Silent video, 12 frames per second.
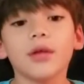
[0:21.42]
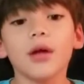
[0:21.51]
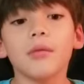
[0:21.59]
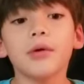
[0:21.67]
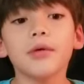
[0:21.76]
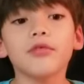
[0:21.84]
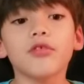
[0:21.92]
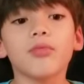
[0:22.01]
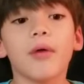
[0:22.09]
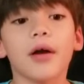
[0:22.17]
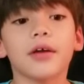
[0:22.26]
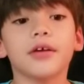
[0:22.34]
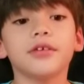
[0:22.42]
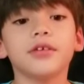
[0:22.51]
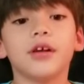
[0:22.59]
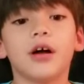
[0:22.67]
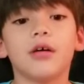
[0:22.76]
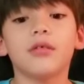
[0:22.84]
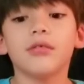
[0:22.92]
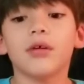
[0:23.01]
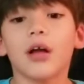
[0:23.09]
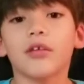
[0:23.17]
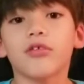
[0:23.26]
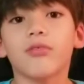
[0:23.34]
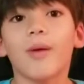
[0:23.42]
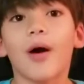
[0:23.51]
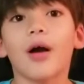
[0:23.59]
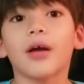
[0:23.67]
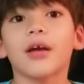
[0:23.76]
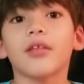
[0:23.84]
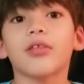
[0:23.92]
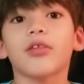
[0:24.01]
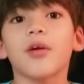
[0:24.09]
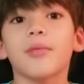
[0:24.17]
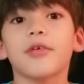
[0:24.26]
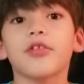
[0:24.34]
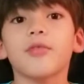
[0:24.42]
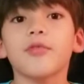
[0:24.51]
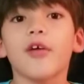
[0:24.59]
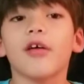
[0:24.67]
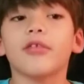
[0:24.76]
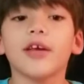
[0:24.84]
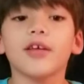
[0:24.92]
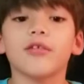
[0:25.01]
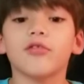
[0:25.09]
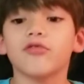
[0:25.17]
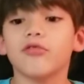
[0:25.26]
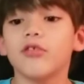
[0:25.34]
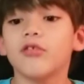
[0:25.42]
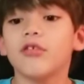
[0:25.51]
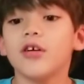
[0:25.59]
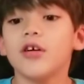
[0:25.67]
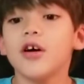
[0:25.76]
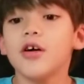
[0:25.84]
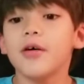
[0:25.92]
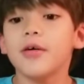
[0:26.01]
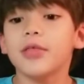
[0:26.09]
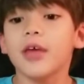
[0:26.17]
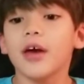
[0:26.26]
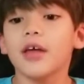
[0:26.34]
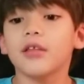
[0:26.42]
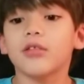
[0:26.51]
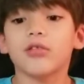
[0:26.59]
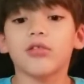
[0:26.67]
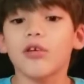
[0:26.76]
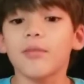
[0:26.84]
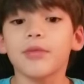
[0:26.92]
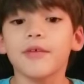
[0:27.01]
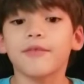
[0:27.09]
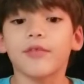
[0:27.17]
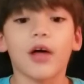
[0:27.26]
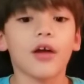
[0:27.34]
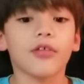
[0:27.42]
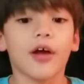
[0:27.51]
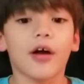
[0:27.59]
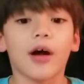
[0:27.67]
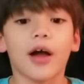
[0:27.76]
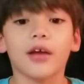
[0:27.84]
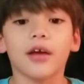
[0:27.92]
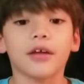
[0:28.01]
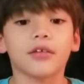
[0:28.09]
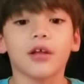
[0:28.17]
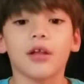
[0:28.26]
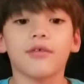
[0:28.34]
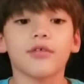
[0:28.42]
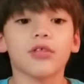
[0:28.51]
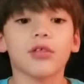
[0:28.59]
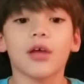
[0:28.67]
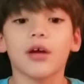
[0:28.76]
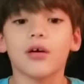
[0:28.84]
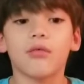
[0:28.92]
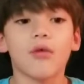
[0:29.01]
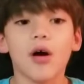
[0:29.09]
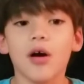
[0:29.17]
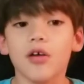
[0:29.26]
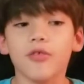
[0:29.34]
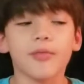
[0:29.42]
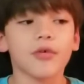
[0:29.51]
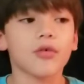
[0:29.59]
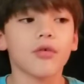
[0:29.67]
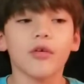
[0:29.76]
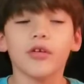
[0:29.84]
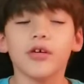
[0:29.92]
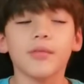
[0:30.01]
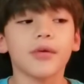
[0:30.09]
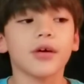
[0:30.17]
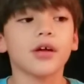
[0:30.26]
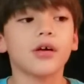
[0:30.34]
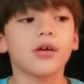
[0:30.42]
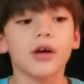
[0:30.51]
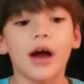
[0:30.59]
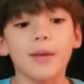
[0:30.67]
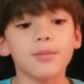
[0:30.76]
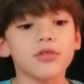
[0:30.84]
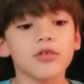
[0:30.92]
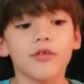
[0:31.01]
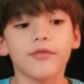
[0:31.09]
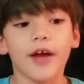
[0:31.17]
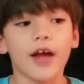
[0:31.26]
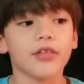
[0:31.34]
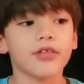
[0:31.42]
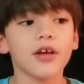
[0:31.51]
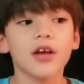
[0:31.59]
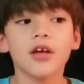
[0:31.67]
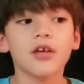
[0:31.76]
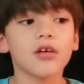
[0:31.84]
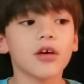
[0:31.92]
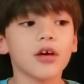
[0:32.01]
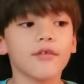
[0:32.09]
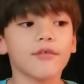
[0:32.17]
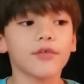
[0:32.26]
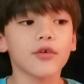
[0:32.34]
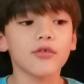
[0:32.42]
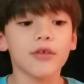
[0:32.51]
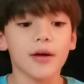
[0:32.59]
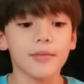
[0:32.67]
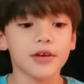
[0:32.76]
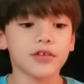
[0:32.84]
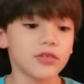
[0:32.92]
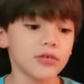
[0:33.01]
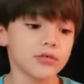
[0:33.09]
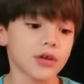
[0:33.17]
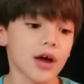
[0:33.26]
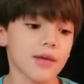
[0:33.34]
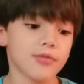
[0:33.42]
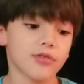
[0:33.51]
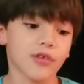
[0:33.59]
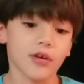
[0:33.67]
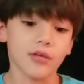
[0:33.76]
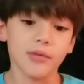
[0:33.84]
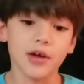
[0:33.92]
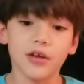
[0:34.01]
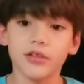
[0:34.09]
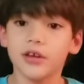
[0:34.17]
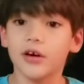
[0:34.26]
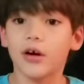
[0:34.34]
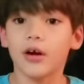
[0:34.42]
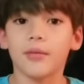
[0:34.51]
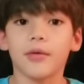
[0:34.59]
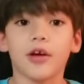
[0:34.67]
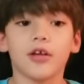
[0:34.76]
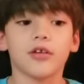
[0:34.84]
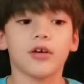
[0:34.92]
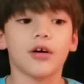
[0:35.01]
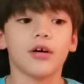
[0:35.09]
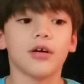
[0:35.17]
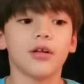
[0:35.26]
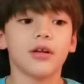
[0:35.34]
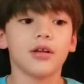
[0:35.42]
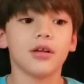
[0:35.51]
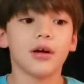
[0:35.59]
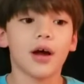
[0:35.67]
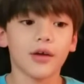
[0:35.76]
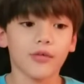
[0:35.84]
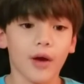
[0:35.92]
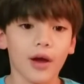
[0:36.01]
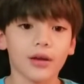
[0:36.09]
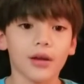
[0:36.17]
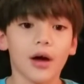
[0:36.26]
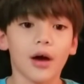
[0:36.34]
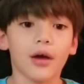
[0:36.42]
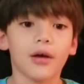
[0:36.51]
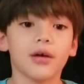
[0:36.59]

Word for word: we were just walking, you know. I just walk and step on some ground like usual, but then something flies out. I if it's like a wasp or a hornet. It all happened so fast. It flew around me two times, stung me on the arm, and uh, I cried a lot.